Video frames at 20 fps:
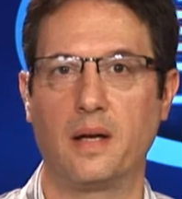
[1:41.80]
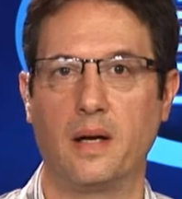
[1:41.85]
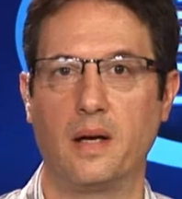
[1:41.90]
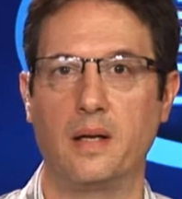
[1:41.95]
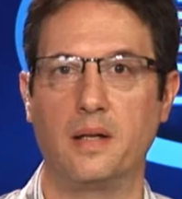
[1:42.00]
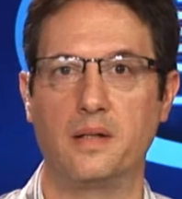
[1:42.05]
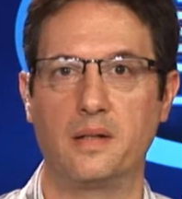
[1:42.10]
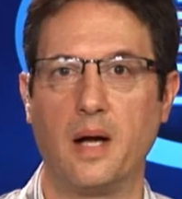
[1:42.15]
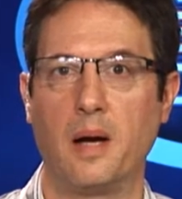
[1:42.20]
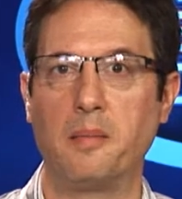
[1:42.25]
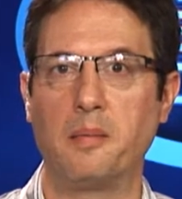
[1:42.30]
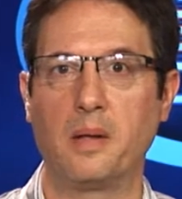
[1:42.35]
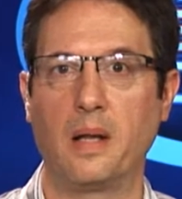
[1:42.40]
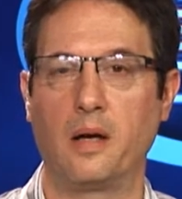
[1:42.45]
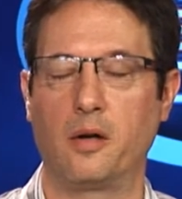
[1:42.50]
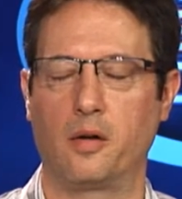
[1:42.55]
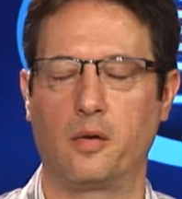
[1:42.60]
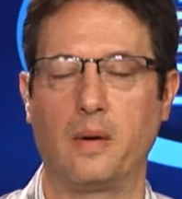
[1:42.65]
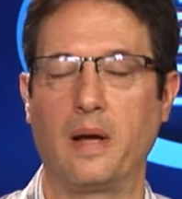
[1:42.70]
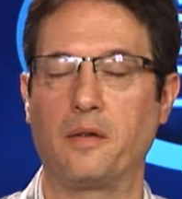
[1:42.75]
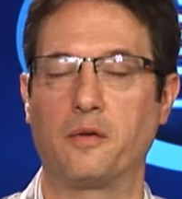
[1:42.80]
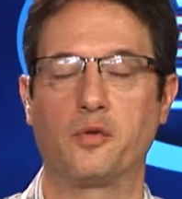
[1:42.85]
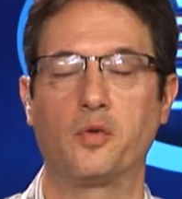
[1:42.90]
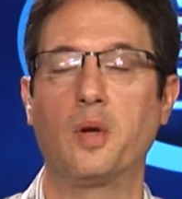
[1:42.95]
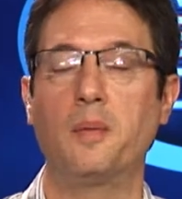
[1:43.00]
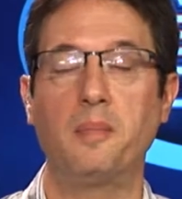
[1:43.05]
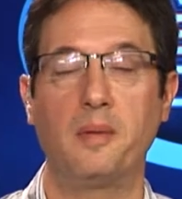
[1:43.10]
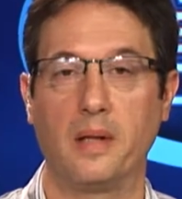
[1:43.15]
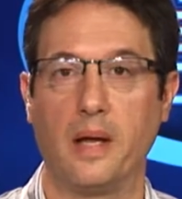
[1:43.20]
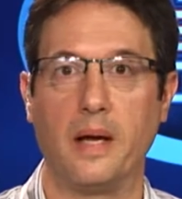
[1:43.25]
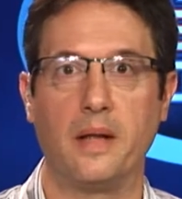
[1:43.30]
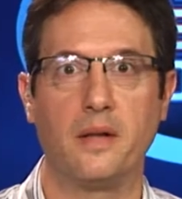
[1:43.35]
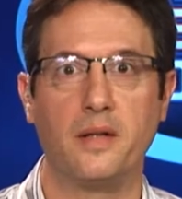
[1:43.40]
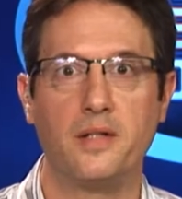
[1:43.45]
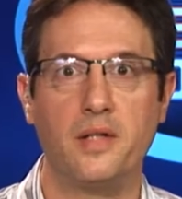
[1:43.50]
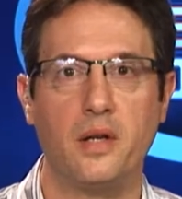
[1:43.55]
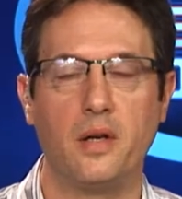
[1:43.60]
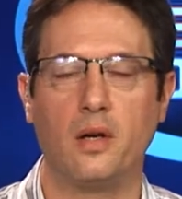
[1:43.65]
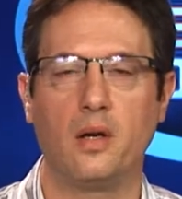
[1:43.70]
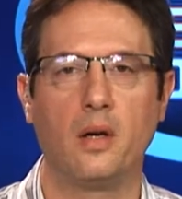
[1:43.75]
in AAA
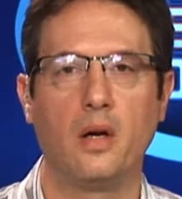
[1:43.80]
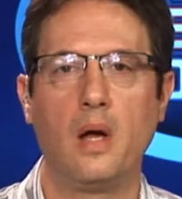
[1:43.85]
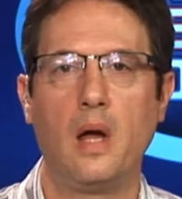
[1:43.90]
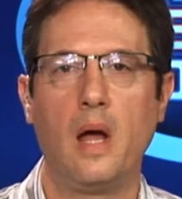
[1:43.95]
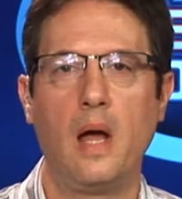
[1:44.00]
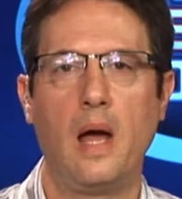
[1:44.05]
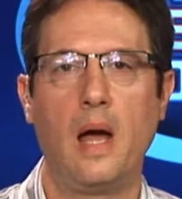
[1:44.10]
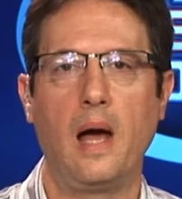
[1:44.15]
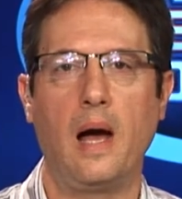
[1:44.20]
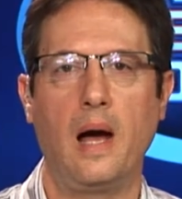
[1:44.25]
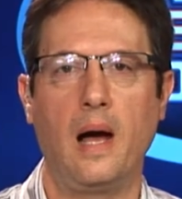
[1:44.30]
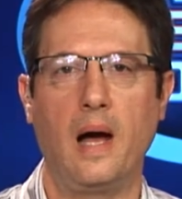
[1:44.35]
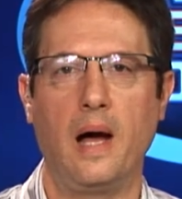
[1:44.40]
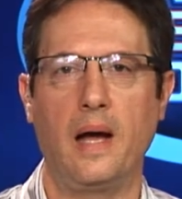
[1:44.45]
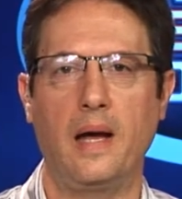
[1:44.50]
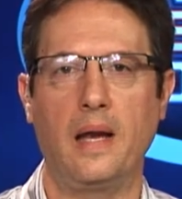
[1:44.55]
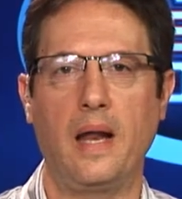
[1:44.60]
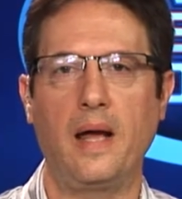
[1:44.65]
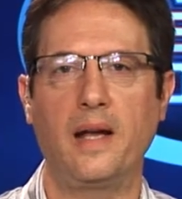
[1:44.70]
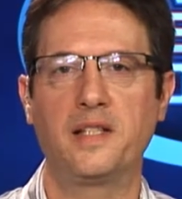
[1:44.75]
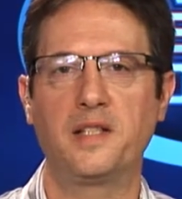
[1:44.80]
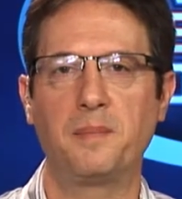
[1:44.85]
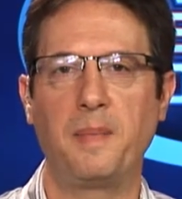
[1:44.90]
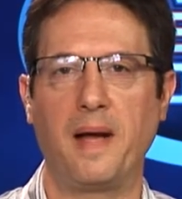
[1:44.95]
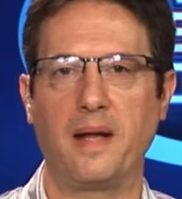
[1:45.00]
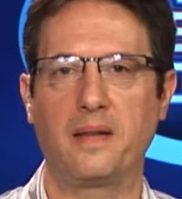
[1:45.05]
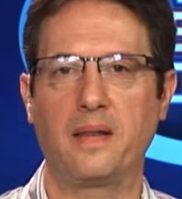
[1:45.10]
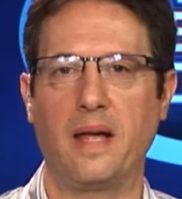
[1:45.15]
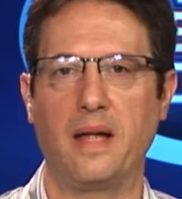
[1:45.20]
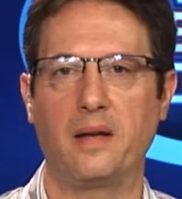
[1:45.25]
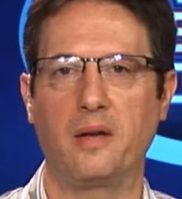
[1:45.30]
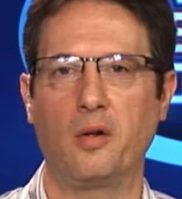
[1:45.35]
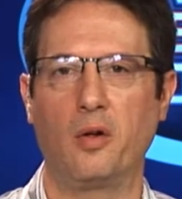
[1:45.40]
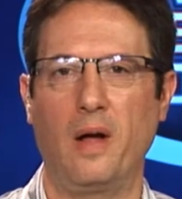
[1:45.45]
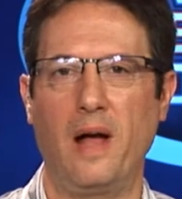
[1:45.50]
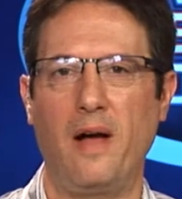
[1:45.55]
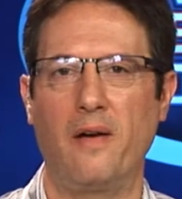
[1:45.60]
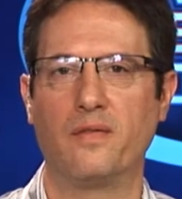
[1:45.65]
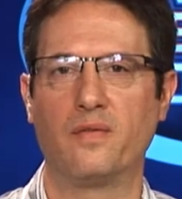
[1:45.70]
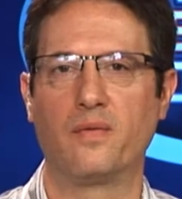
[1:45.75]
this year, and I expect that you'll
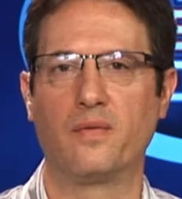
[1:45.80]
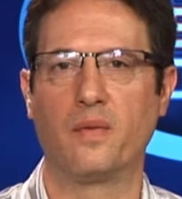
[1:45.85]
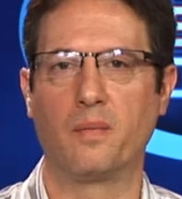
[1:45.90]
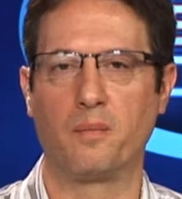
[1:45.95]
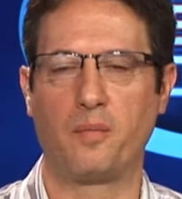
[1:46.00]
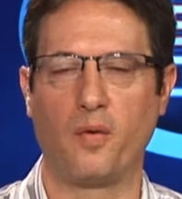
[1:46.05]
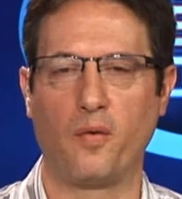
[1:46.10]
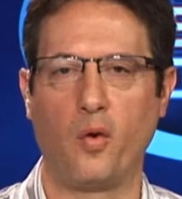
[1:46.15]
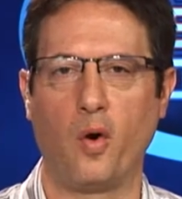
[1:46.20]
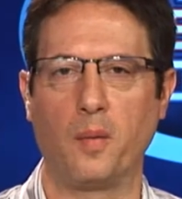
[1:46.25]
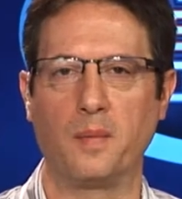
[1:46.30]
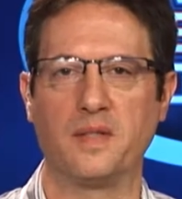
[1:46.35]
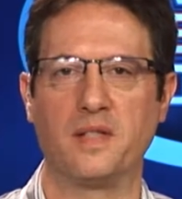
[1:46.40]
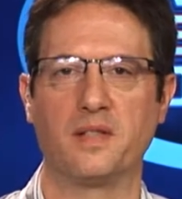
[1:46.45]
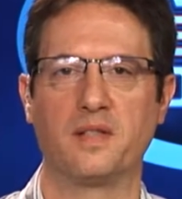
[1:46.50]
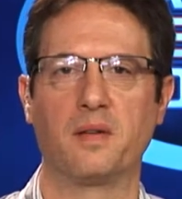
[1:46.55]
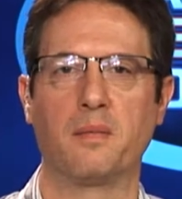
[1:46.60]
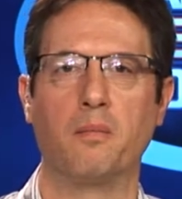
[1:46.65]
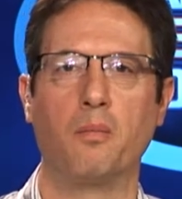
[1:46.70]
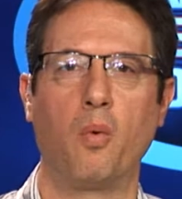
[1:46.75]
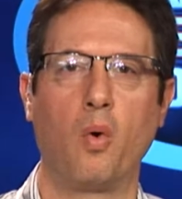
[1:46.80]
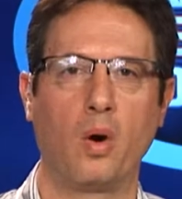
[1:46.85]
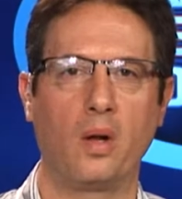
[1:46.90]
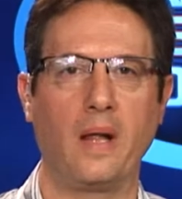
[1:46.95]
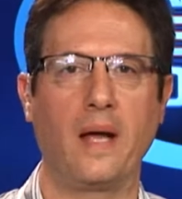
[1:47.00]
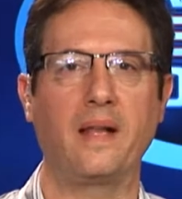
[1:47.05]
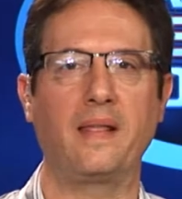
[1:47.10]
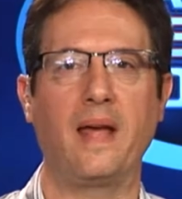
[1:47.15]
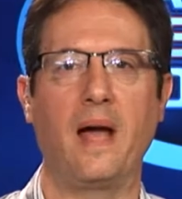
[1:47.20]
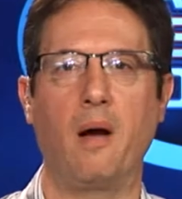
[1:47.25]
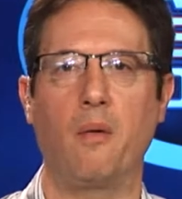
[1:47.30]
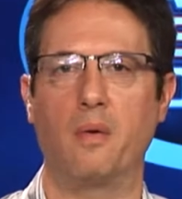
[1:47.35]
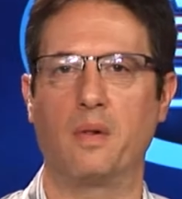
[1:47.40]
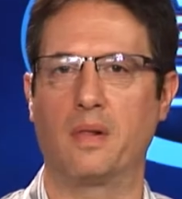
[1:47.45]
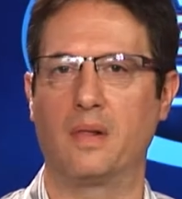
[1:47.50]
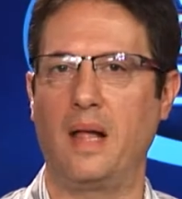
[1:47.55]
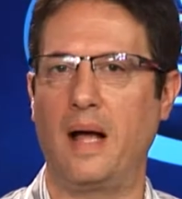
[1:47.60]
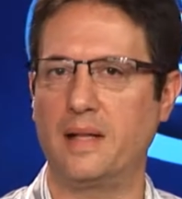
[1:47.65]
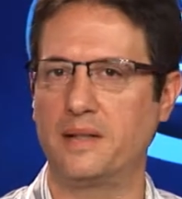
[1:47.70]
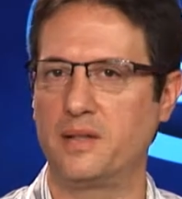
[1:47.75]
have performances more like that with
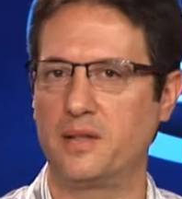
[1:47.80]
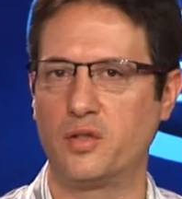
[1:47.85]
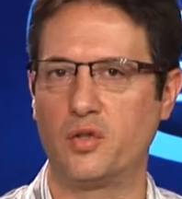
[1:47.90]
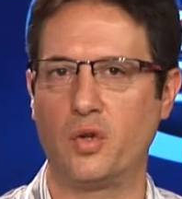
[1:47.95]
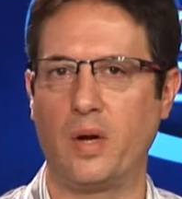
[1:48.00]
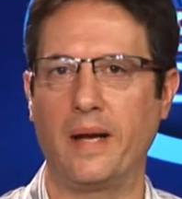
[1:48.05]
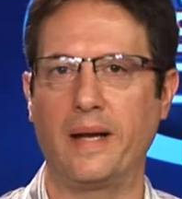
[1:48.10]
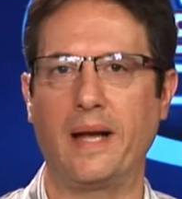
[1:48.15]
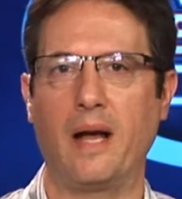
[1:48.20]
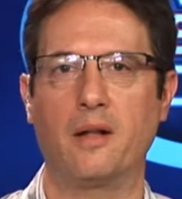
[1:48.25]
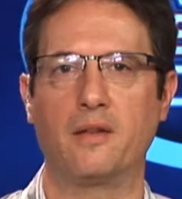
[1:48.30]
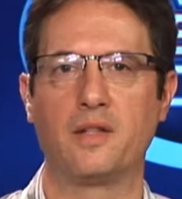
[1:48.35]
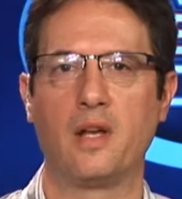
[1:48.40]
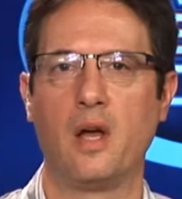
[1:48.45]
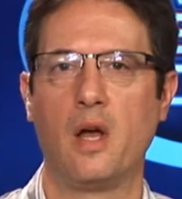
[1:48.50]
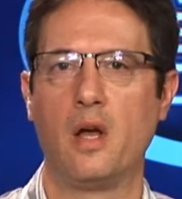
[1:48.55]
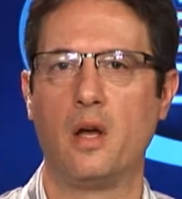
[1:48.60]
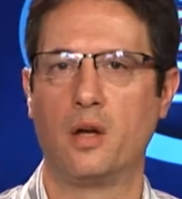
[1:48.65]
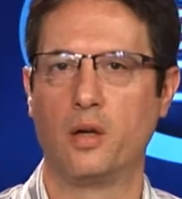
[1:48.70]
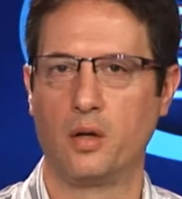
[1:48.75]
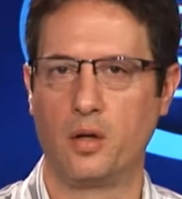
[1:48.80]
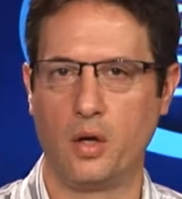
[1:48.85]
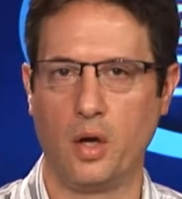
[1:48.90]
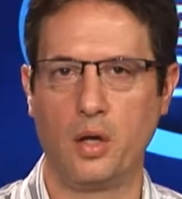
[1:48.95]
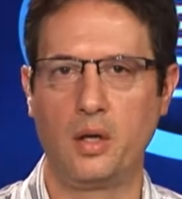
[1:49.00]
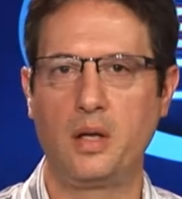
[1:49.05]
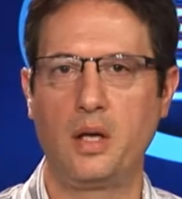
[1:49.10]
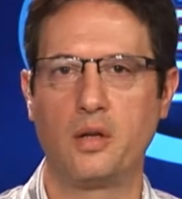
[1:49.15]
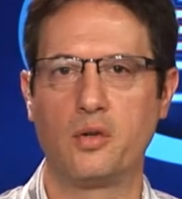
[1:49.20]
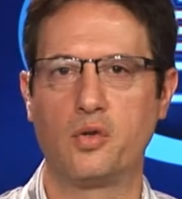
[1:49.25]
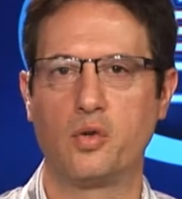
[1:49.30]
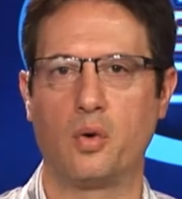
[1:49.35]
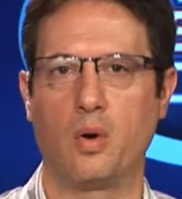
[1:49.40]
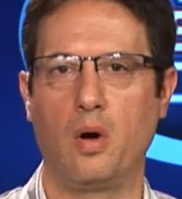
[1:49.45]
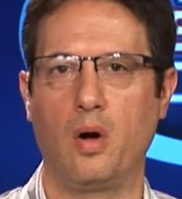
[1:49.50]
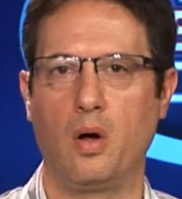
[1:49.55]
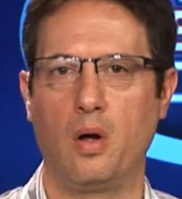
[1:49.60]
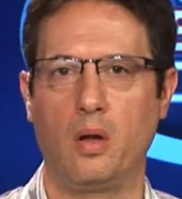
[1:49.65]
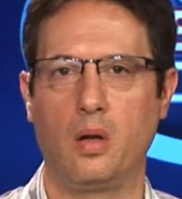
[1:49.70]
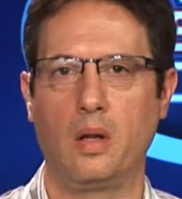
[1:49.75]
lots of strikeouts, good
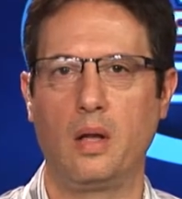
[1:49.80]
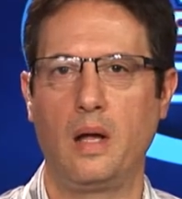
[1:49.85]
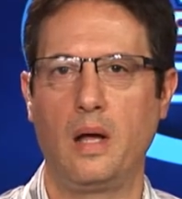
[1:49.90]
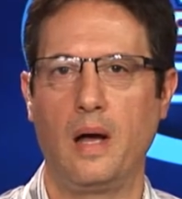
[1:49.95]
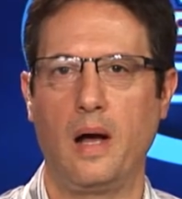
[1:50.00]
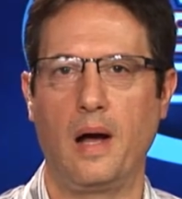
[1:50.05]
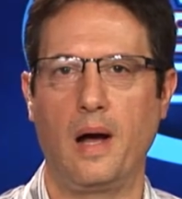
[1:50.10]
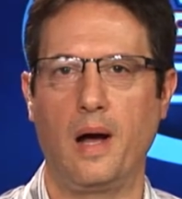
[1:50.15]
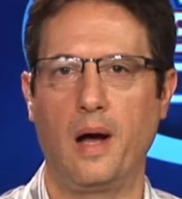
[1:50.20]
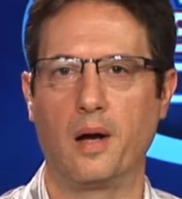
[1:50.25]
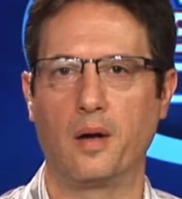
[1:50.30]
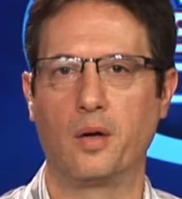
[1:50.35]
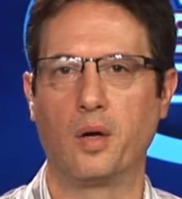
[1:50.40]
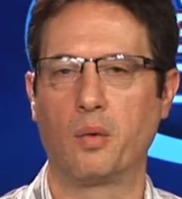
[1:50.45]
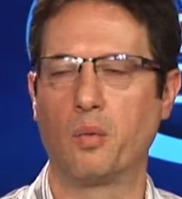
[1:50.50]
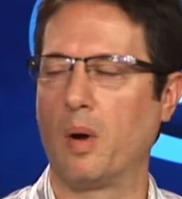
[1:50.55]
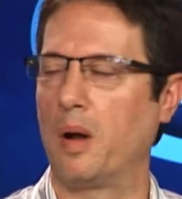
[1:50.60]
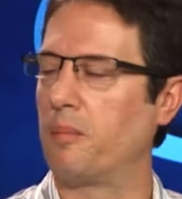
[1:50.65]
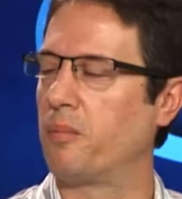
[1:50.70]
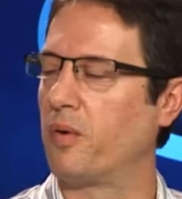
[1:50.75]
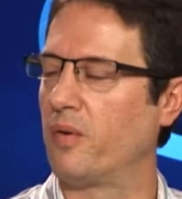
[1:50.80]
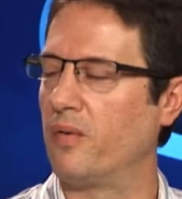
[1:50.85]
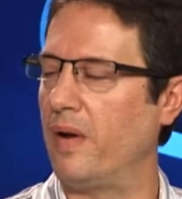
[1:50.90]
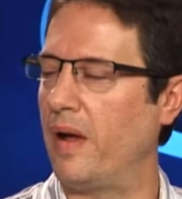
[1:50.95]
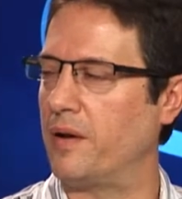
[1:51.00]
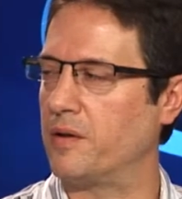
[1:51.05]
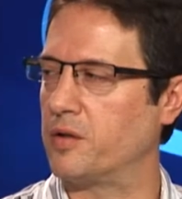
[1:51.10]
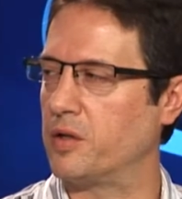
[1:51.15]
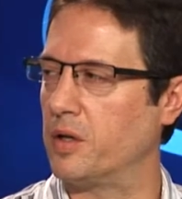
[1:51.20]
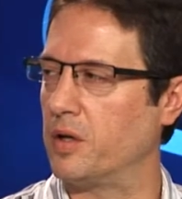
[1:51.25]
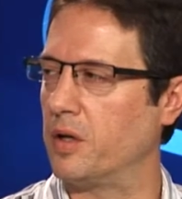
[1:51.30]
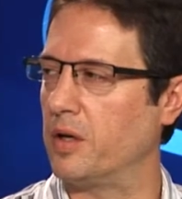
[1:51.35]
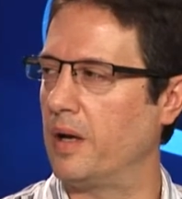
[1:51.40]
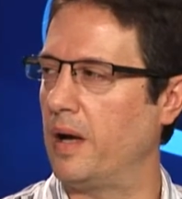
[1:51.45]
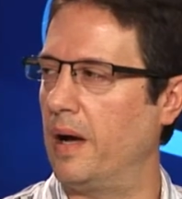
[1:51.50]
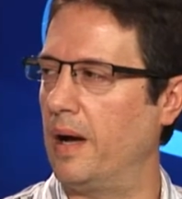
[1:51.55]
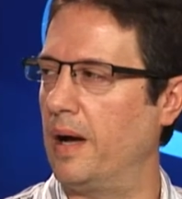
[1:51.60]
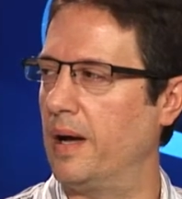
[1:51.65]
control, good run preventer,